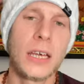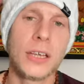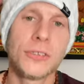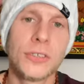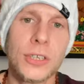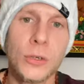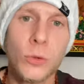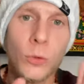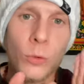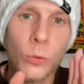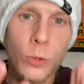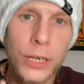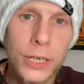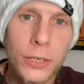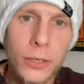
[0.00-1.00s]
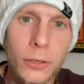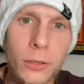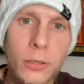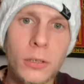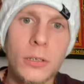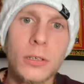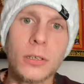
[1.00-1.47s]
as in
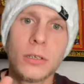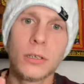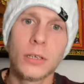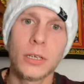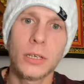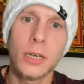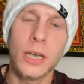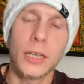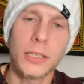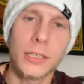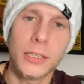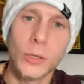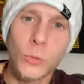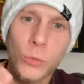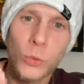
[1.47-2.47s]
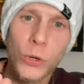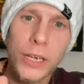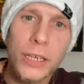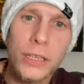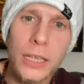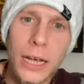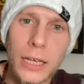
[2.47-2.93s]
real reality,
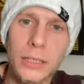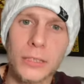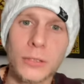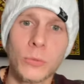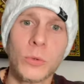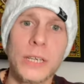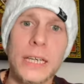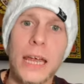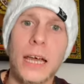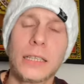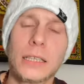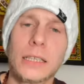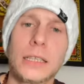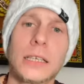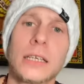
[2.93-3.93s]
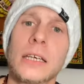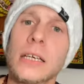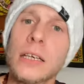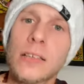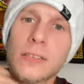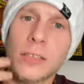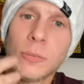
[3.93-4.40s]
real reality,
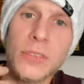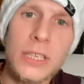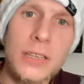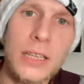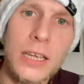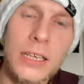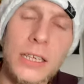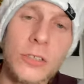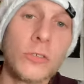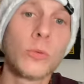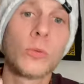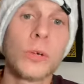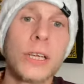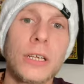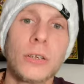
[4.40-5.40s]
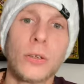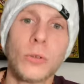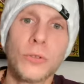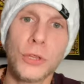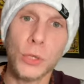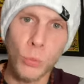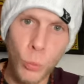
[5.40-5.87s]
something that is real,
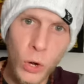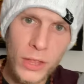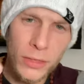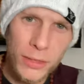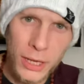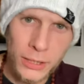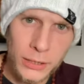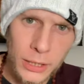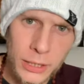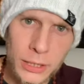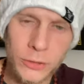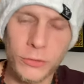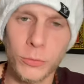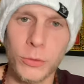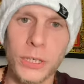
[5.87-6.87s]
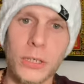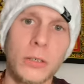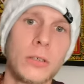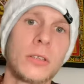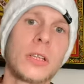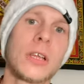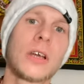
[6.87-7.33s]
the one thing that is
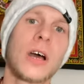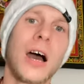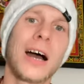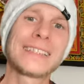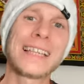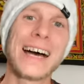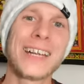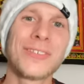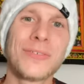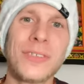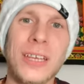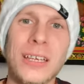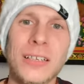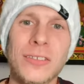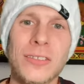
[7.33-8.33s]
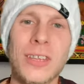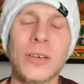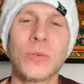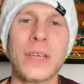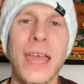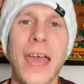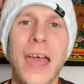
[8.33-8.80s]
real. A lot of things that
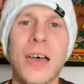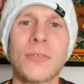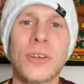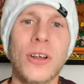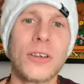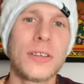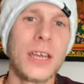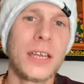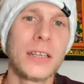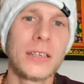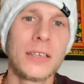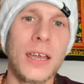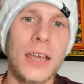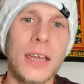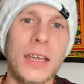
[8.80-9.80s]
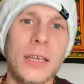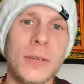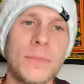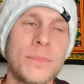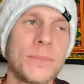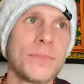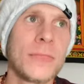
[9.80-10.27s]
we have in our day to day
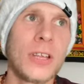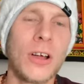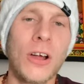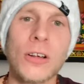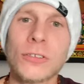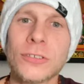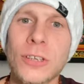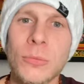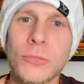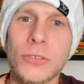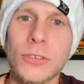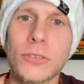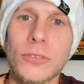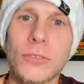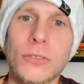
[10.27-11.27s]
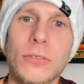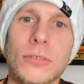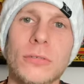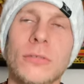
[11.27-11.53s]
are assumptions.